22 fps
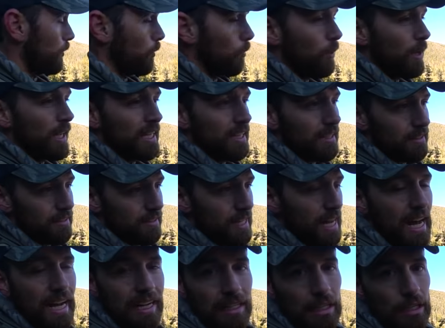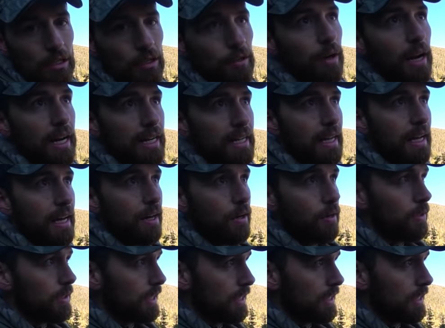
The wind is not good right now.